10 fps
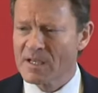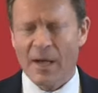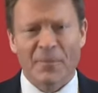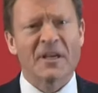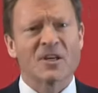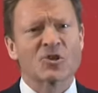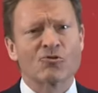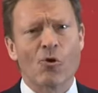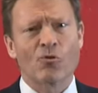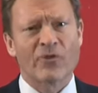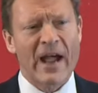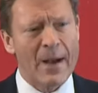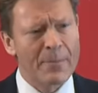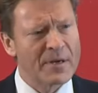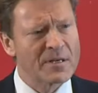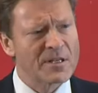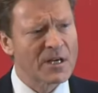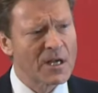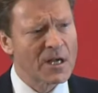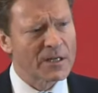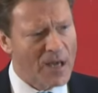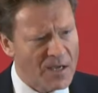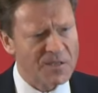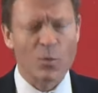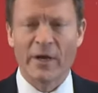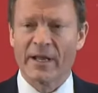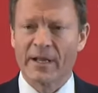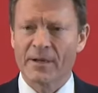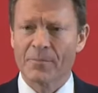something extraordinary happened last week.